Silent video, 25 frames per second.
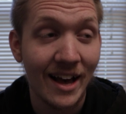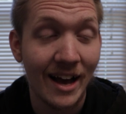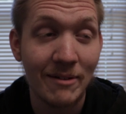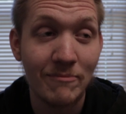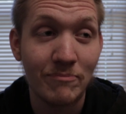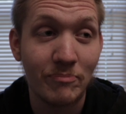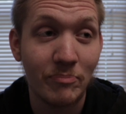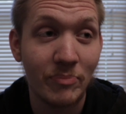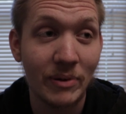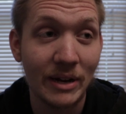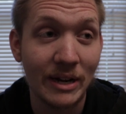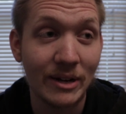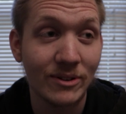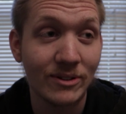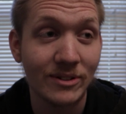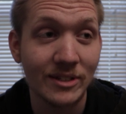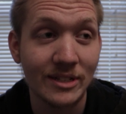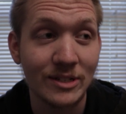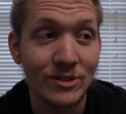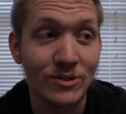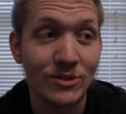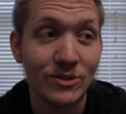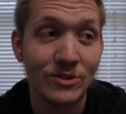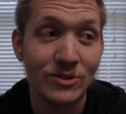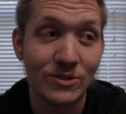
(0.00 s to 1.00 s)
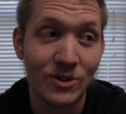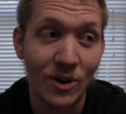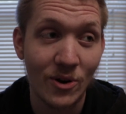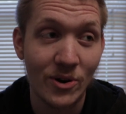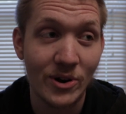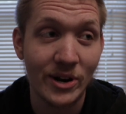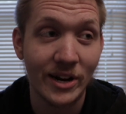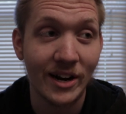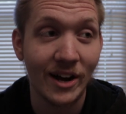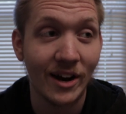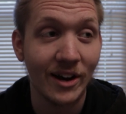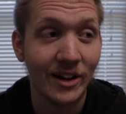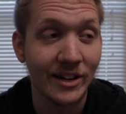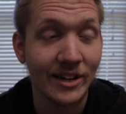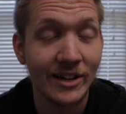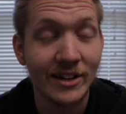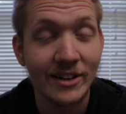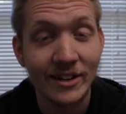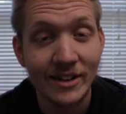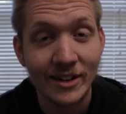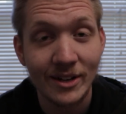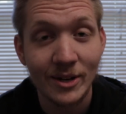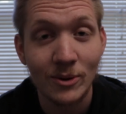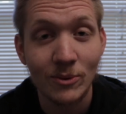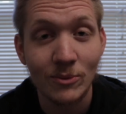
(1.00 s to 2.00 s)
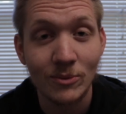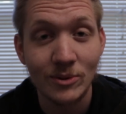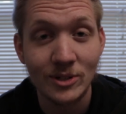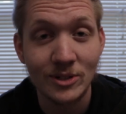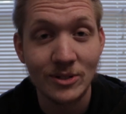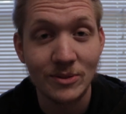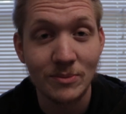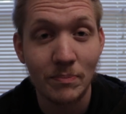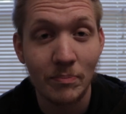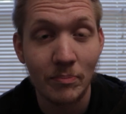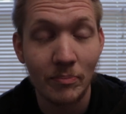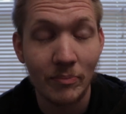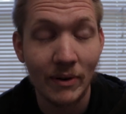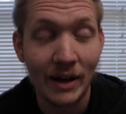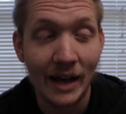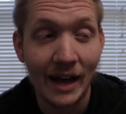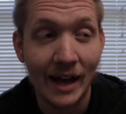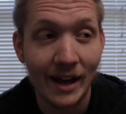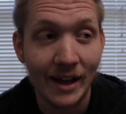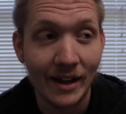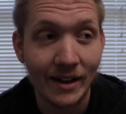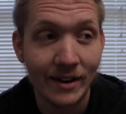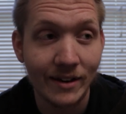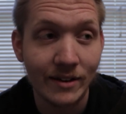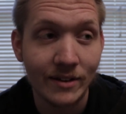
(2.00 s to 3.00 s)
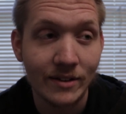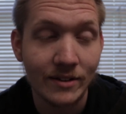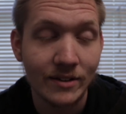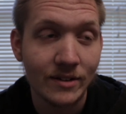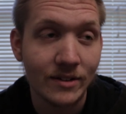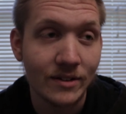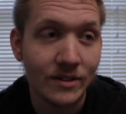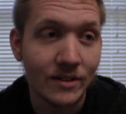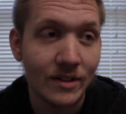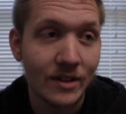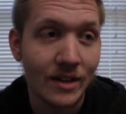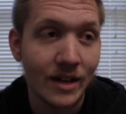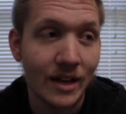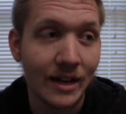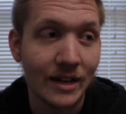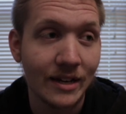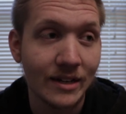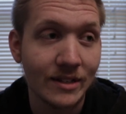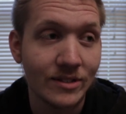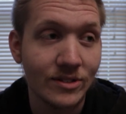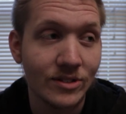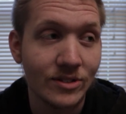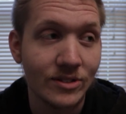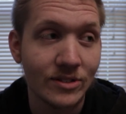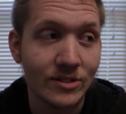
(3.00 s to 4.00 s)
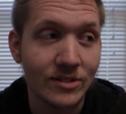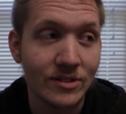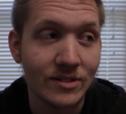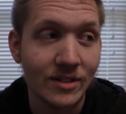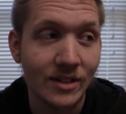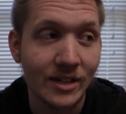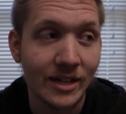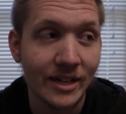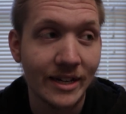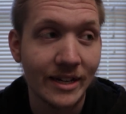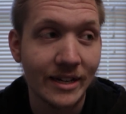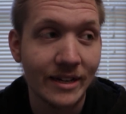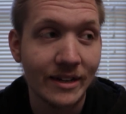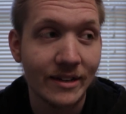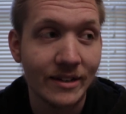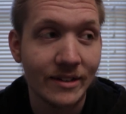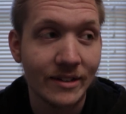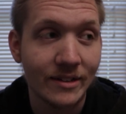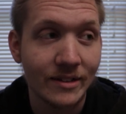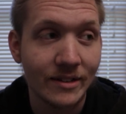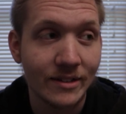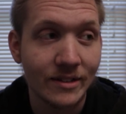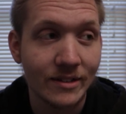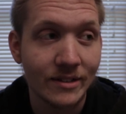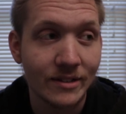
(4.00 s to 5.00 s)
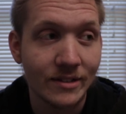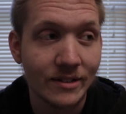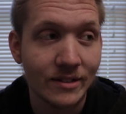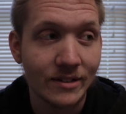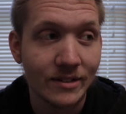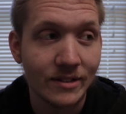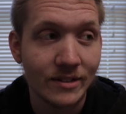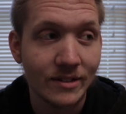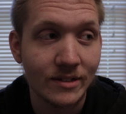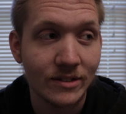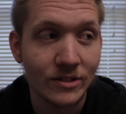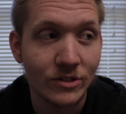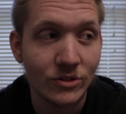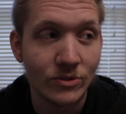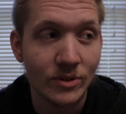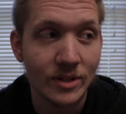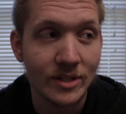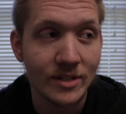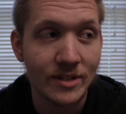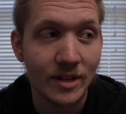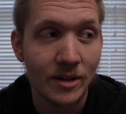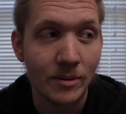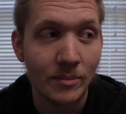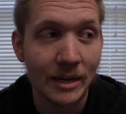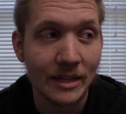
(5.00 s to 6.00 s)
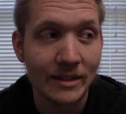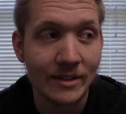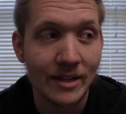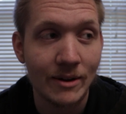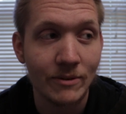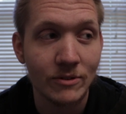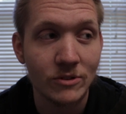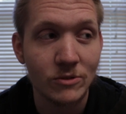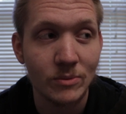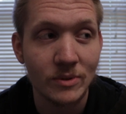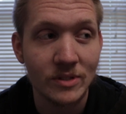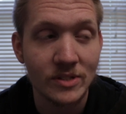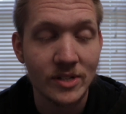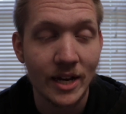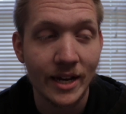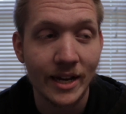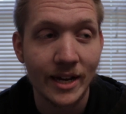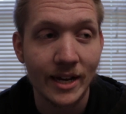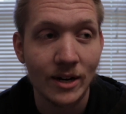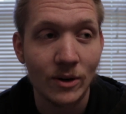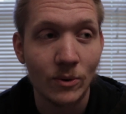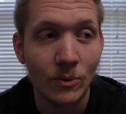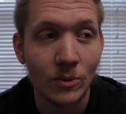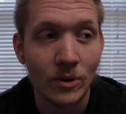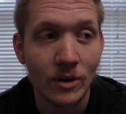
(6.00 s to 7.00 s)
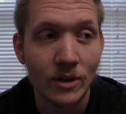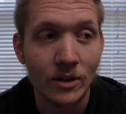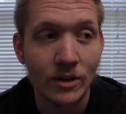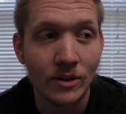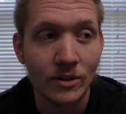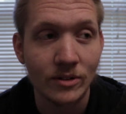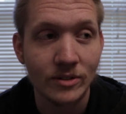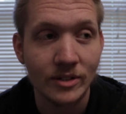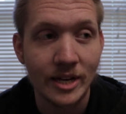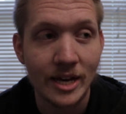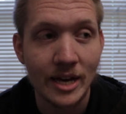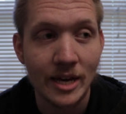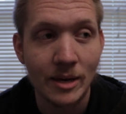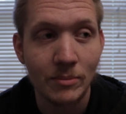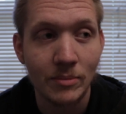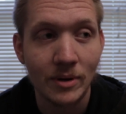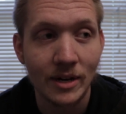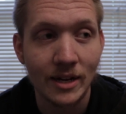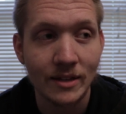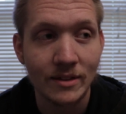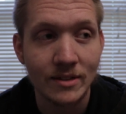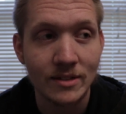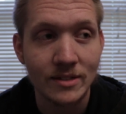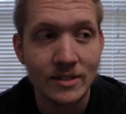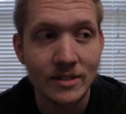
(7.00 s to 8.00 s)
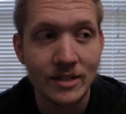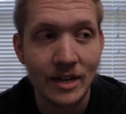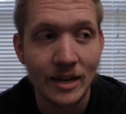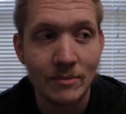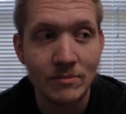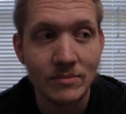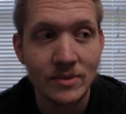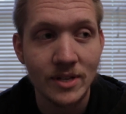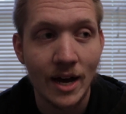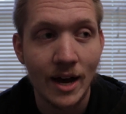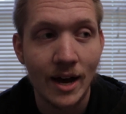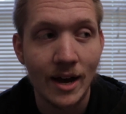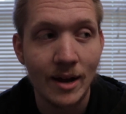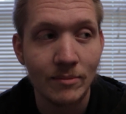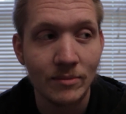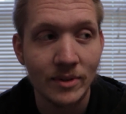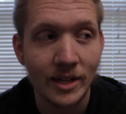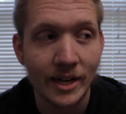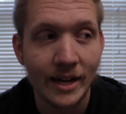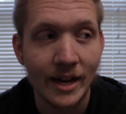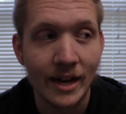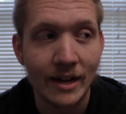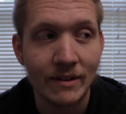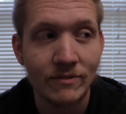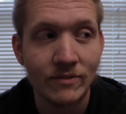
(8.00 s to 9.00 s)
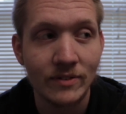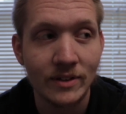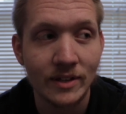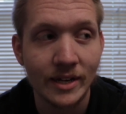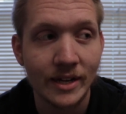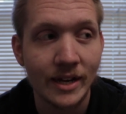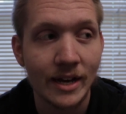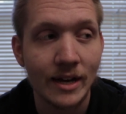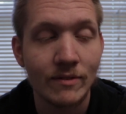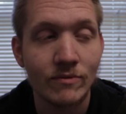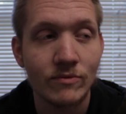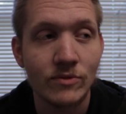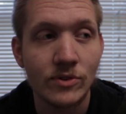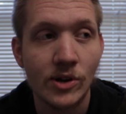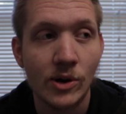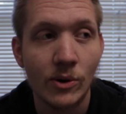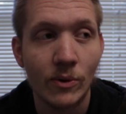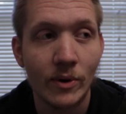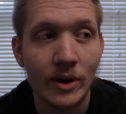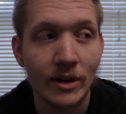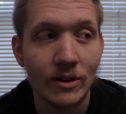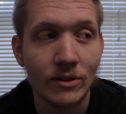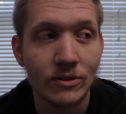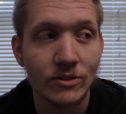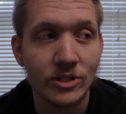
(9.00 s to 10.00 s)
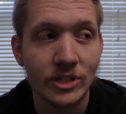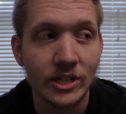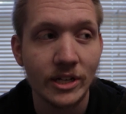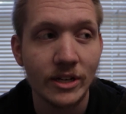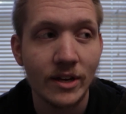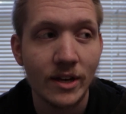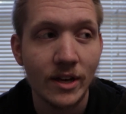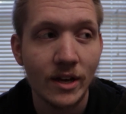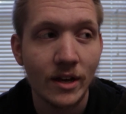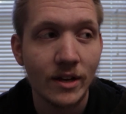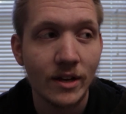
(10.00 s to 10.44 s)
I barely started on it, which is bad. And it's just like stressed out about that, which means I got to work all day. But at the same time, like I feel like I have no energy.